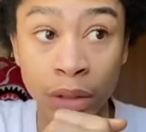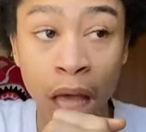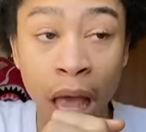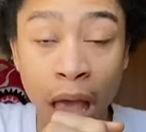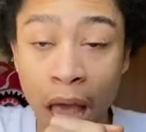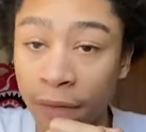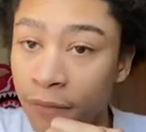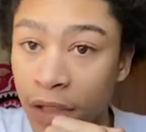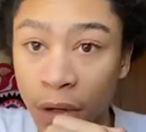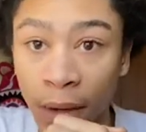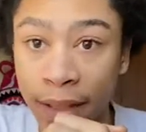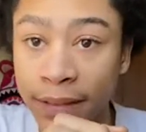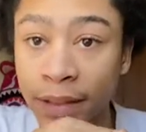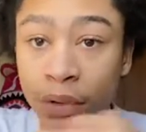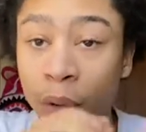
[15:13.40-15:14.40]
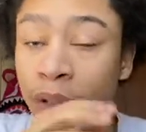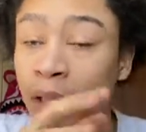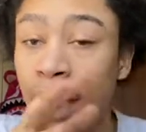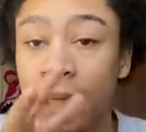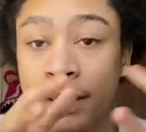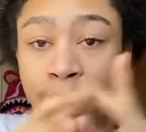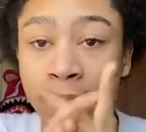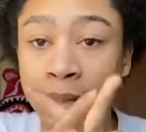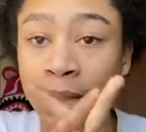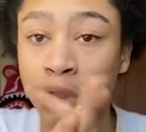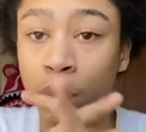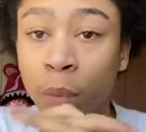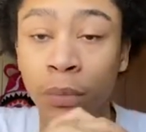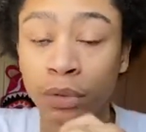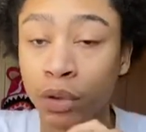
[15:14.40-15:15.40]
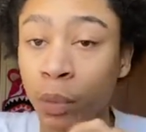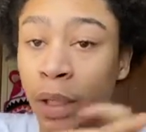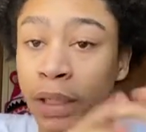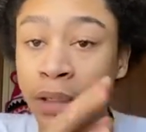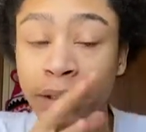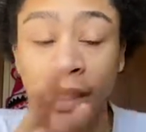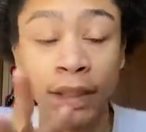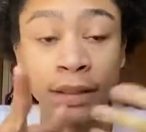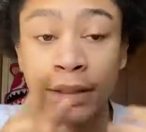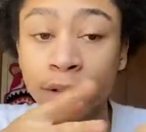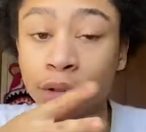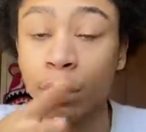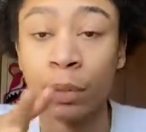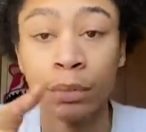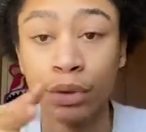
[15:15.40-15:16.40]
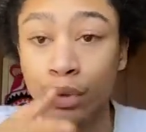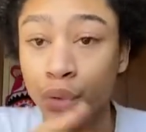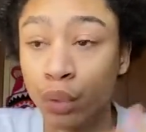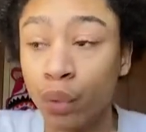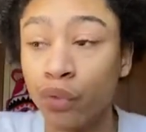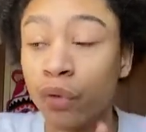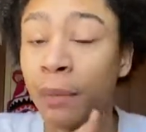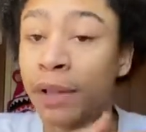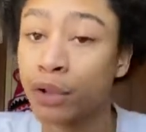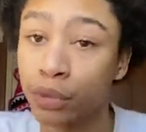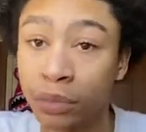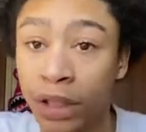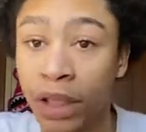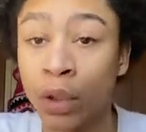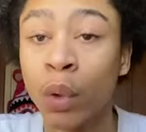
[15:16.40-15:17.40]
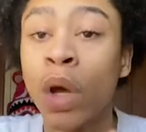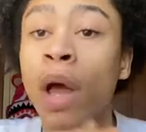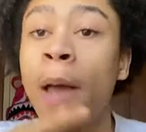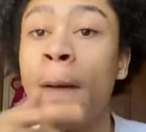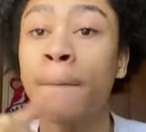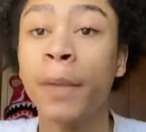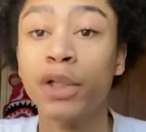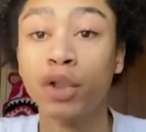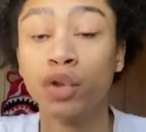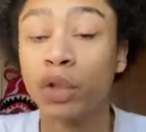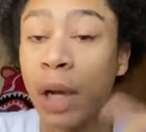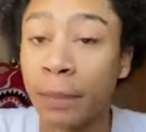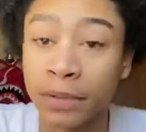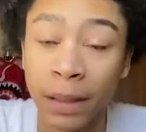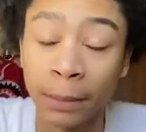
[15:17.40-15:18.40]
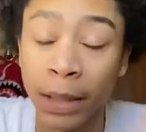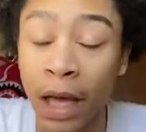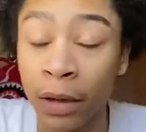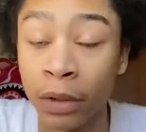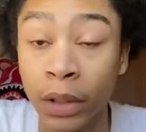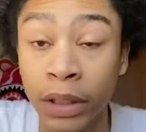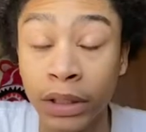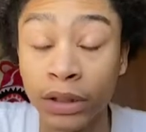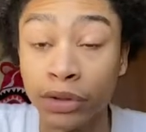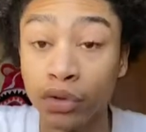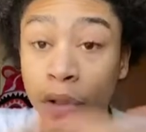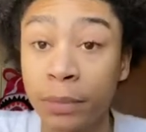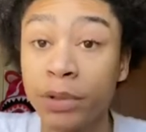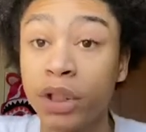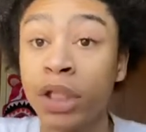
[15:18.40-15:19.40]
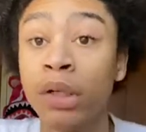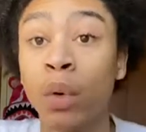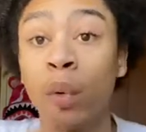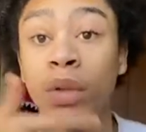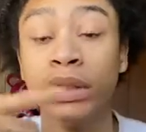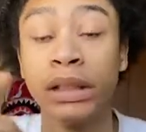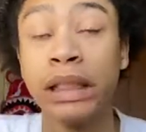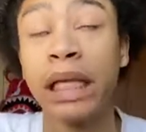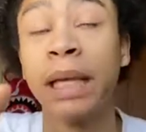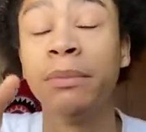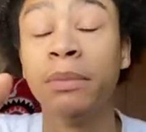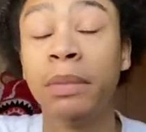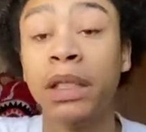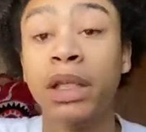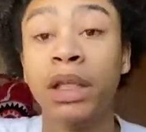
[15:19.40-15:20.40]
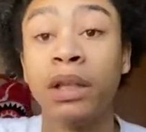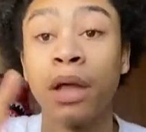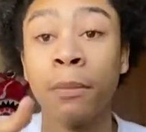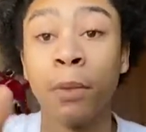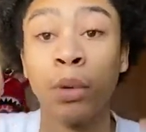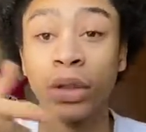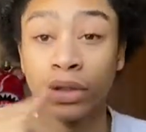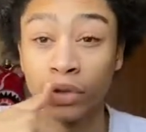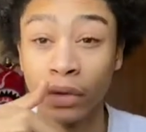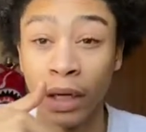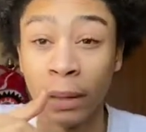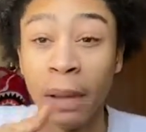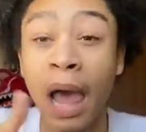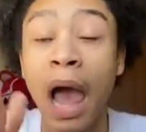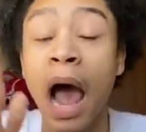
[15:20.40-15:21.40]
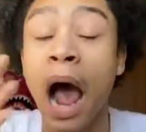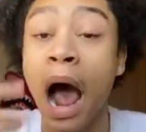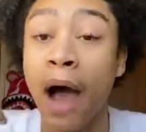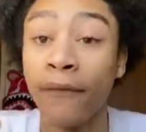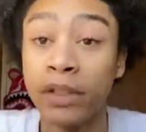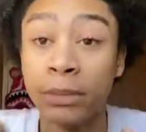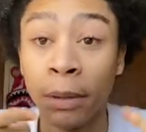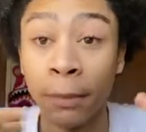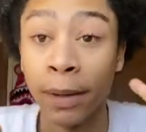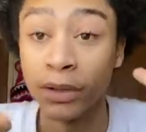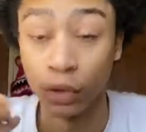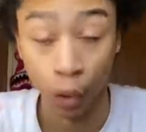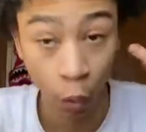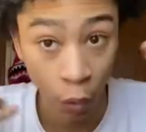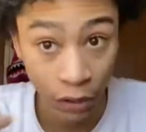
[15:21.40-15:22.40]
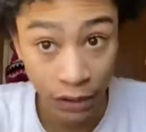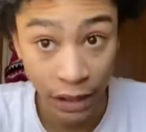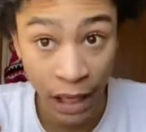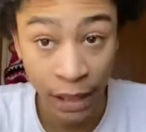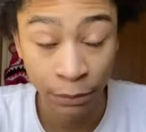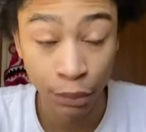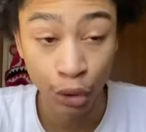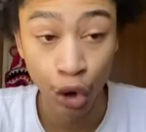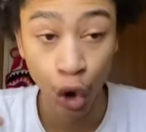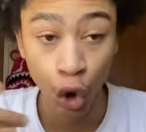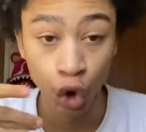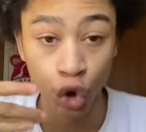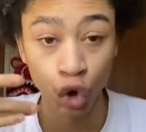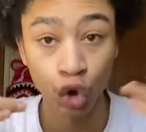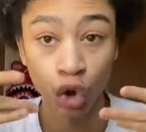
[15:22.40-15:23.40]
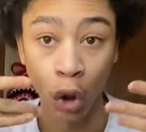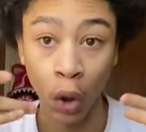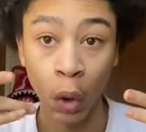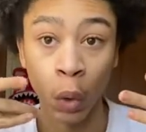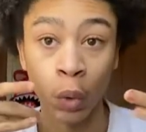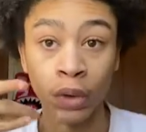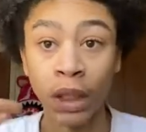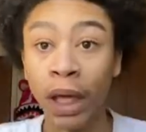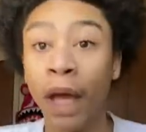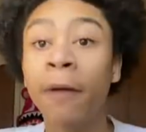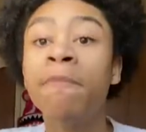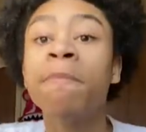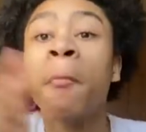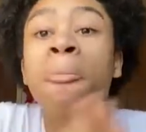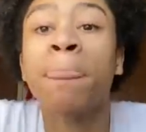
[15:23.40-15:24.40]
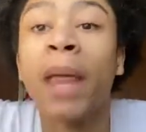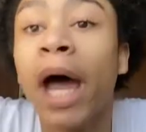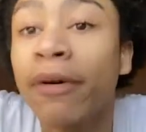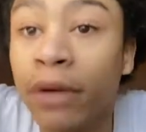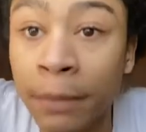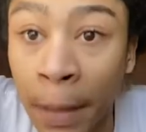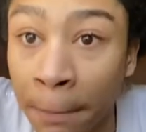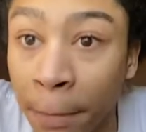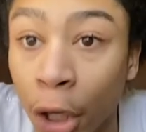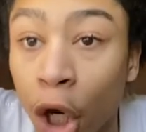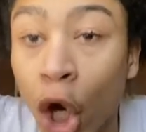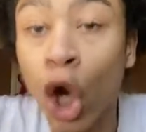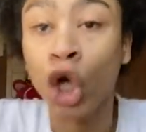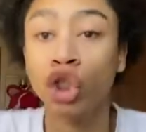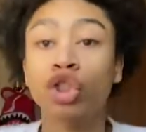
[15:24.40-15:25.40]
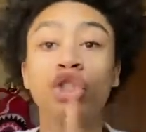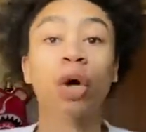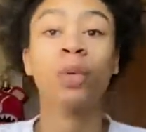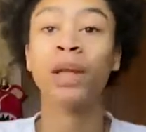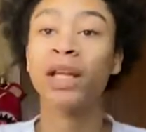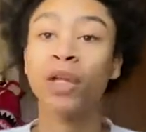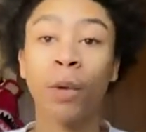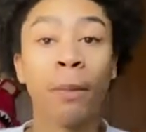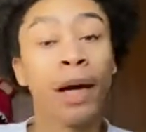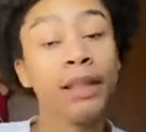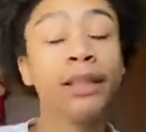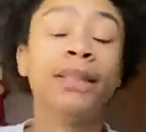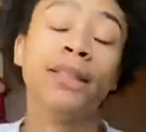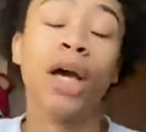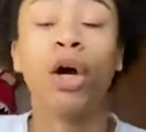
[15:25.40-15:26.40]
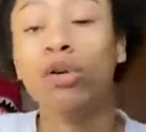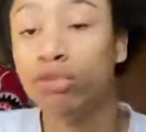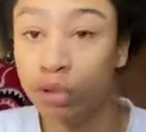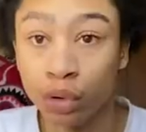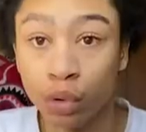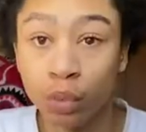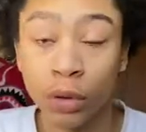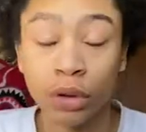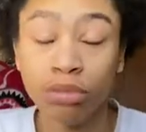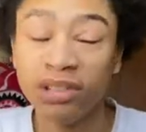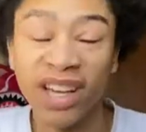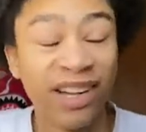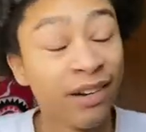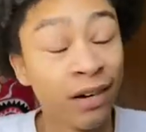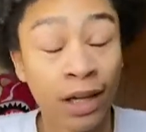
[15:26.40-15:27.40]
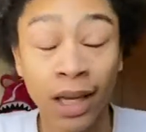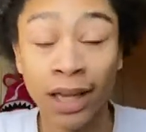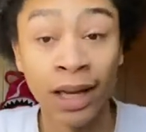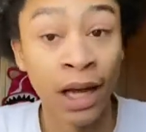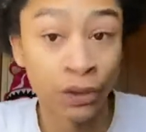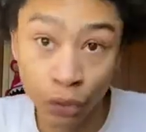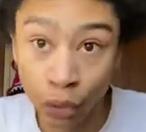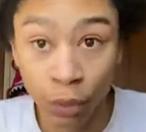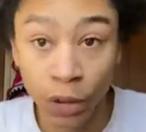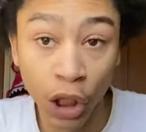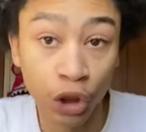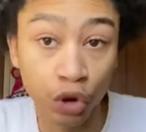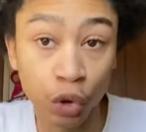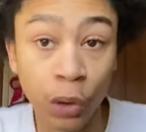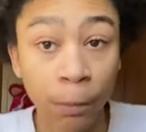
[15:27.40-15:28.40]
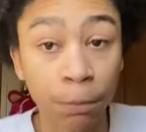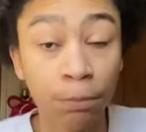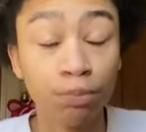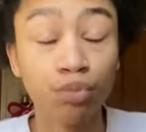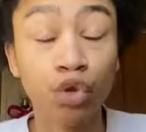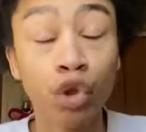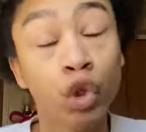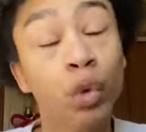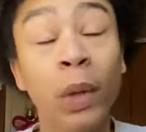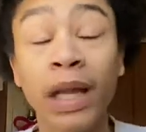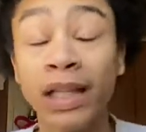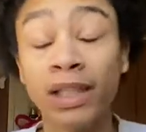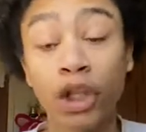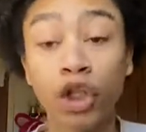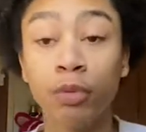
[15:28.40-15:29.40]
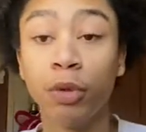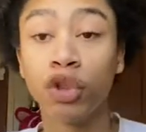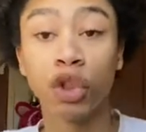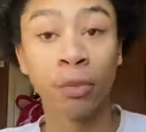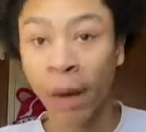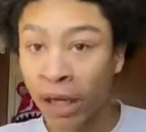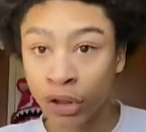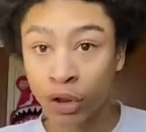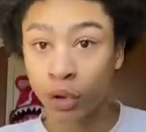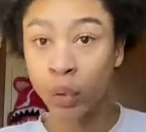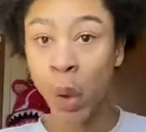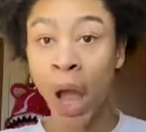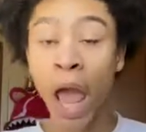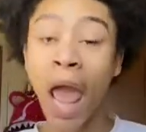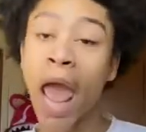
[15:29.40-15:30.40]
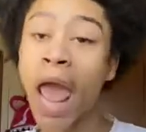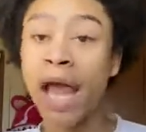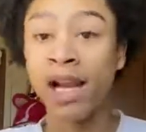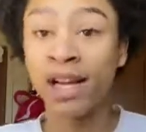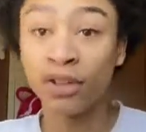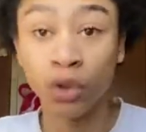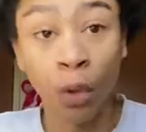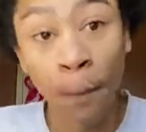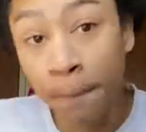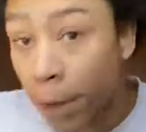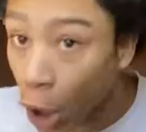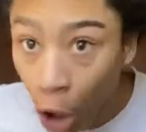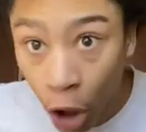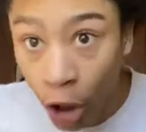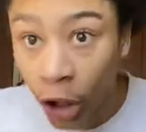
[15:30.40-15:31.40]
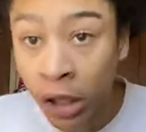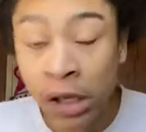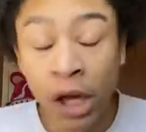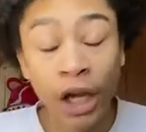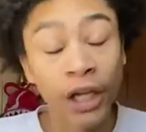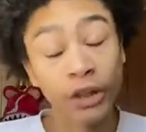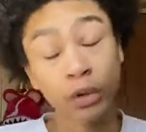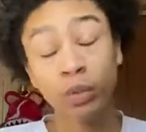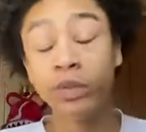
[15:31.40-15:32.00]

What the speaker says: video ideas, or any ideas that you want to do, any things that you want me to do for my YouTube channel, make sure you comment them down in the description or DM me them on Instagram. I respond back to all DMs. So yeah, and remember, don't let nobody tell you what you can and cannot do, because you could do anything you put your mind to. And that's on Per. Is you